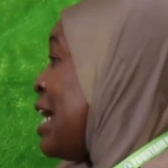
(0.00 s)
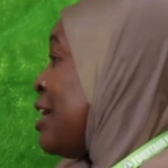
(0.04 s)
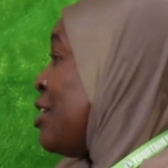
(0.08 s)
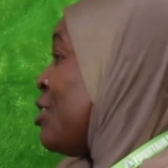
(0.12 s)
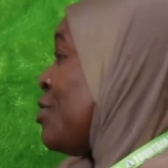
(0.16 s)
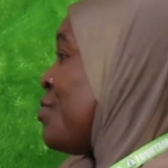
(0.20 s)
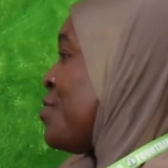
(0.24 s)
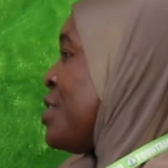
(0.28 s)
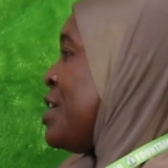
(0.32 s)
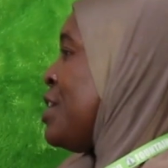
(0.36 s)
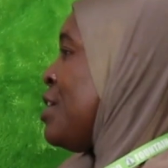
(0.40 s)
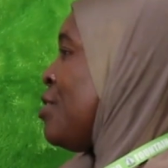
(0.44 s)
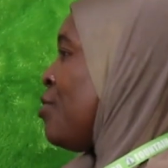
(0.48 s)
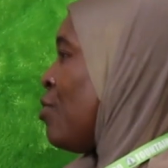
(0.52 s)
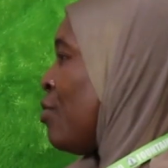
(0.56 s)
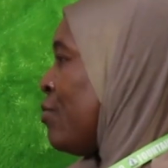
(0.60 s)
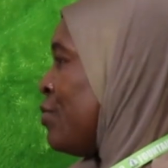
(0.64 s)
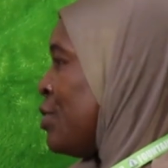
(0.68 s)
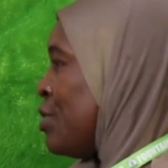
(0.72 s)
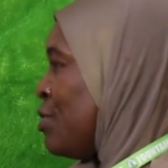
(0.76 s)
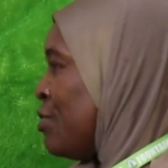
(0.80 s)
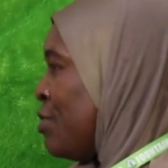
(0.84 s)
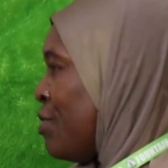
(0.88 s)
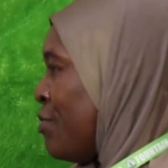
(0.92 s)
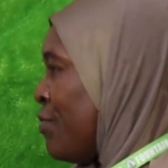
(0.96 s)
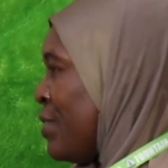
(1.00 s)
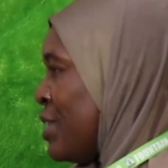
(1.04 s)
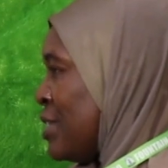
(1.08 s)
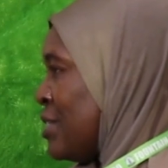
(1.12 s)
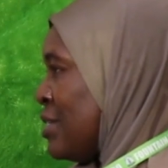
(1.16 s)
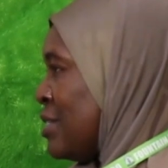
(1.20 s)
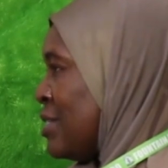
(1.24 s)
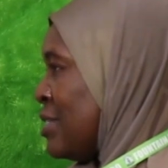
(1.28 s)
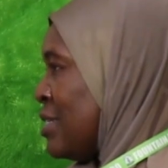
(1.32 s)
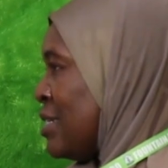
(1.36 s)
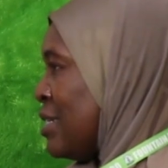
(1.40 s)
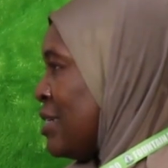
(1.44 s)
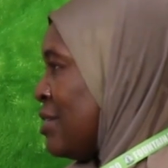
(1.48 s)
and Greening of the
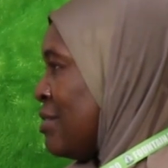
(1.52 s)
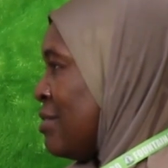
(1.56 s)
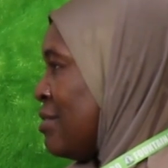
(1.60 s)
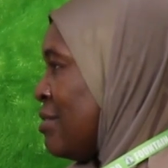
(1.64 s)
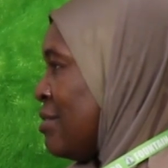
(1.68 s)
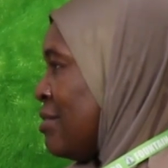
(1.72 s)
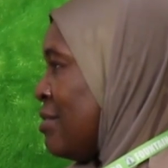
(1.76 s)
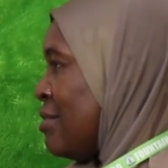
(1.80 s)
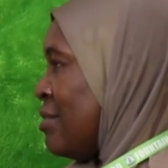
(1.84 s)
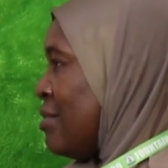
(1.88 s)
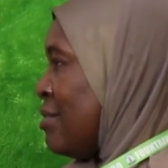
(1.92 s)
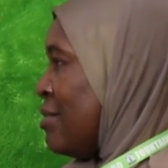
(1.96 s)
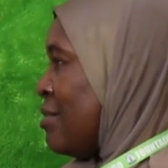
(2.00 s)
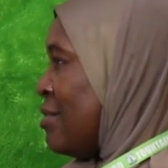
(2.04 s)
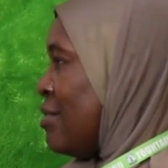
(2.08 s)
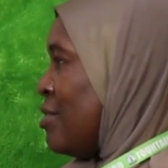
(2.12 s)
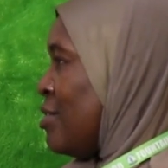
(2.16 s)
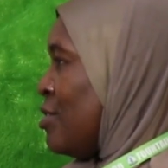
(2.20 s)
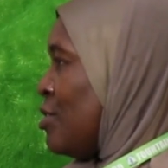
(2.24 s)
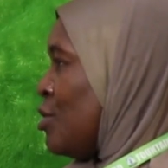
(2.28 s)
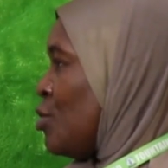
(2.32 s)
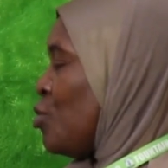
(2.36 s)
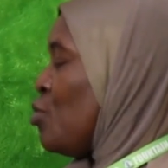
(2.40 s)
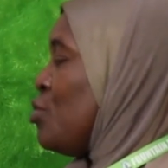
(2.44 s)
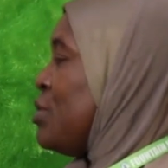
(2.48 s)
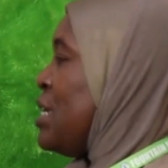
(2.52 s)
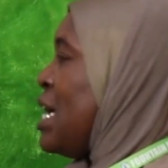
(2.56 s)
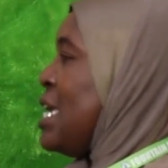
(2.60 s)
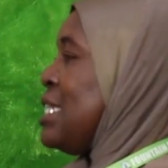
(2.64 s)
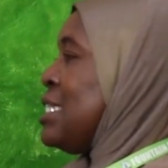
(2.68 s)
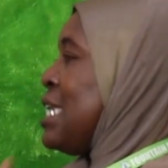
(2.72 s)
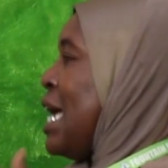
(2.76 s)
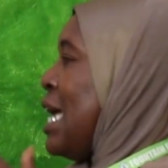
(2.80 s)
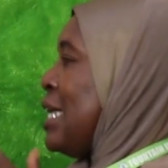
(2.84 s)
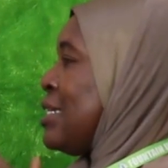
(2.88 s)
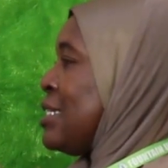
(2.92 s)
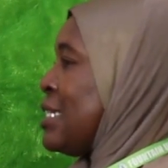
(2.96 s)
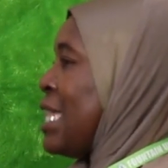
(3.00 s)
University.
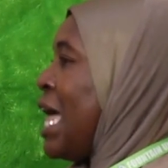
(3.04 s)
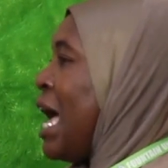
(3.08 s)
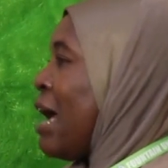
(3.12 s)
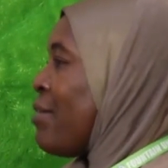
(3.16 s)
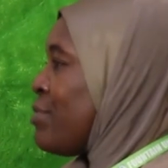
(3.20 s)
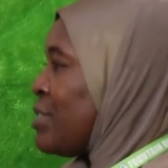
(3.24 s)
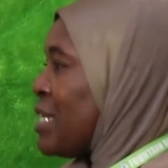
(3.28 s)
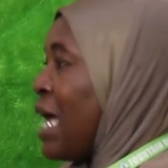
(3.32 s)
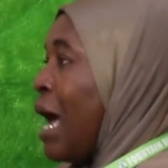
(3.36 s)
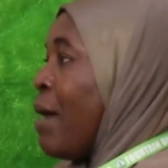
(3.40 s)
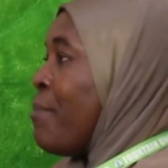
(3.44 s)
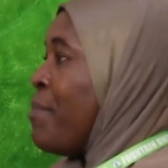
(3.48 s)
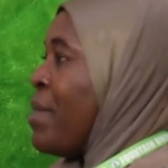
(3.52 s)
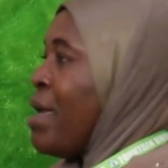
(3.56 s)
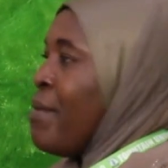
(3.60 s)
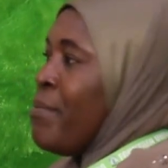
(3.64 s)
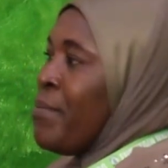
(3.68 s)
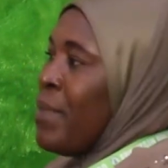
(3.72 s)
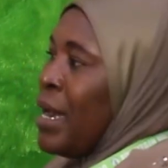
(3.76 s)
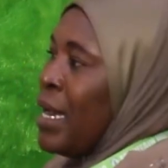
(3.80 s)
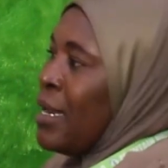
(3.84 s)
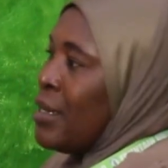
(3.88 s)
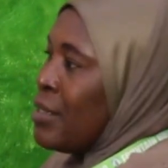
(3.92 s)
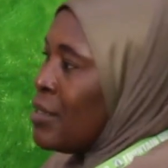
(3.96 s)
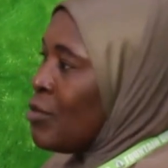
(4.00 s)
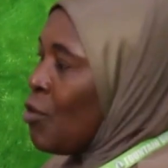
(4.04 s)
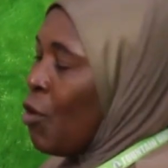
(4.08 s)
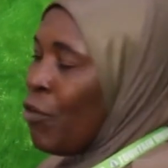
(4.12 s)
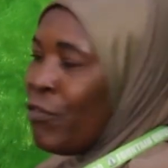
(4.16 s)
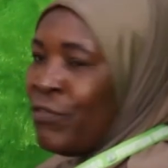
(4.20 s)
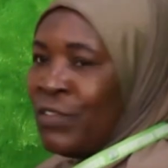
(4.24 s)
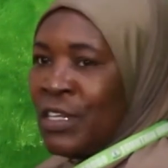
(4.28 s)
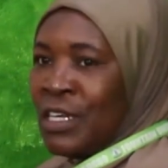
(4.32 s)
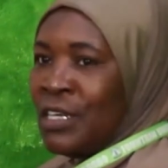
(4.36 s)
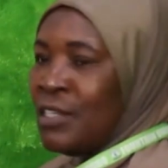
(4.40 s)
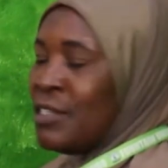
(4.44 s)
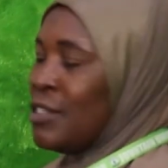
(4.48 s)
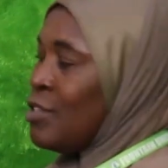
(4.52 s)
Students and staffs are members
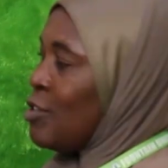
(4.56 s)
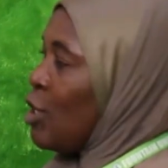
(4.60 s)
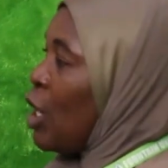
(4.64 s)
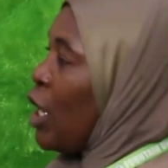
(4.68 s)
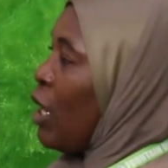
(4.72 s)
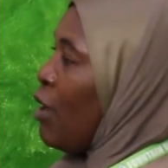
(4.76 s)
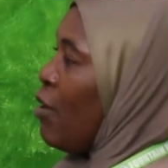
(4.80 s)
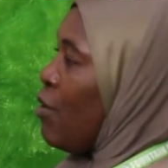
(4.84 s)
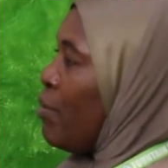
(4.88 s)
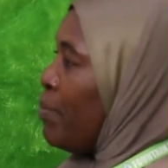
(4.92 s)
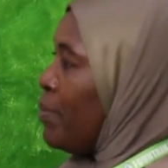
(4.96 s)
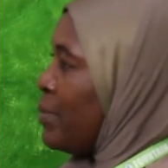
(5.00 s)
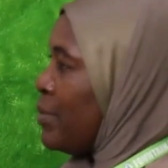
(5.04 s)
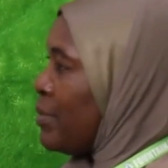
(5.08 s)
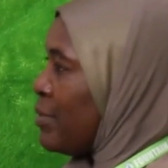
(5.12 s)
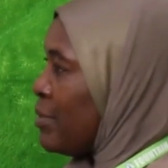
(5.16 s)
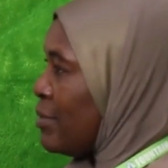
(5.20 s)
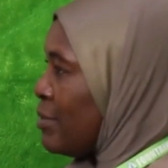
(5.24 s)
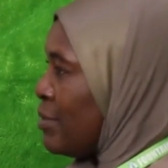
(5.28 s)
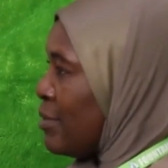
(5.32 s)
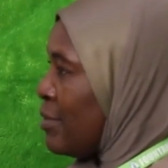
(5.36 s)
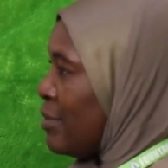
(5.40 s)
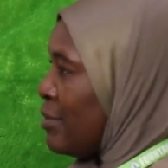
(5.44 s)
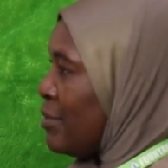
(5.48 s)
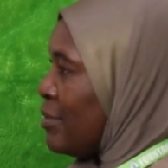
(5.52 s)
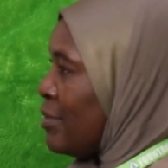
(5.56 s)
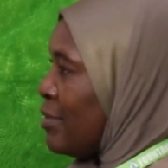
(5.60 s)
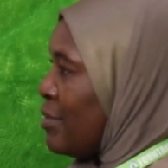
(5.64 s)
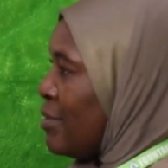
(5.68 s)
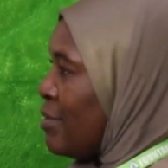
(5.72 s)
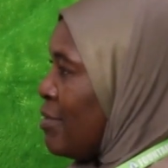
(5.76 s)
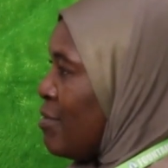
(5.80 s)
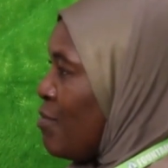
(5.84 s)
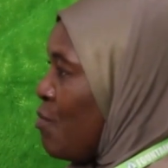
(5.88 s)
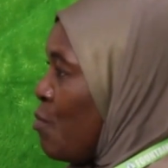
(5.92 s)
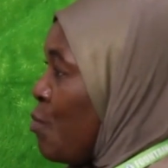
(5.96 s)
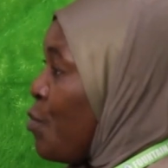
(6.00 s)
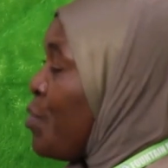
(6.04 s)
of this club,
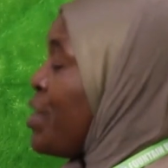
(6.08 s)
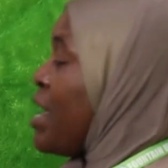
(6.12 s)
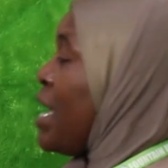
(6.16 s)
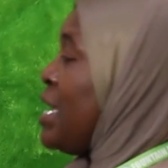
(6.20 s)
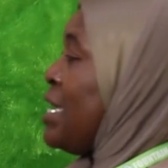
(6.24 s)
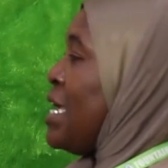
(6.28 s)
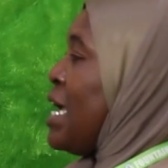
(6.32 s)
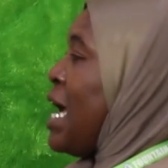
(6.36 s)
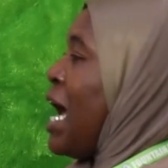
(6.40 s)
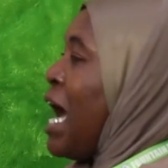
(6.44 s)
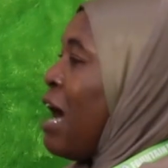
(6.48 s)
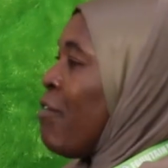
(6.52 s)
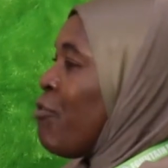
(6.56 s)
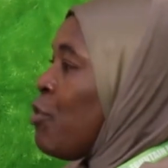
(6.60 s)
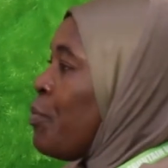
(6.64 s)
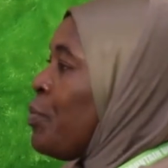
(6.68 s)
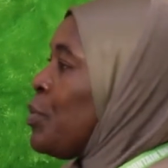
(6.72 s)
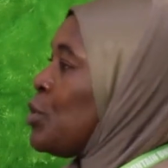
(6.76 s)
where they have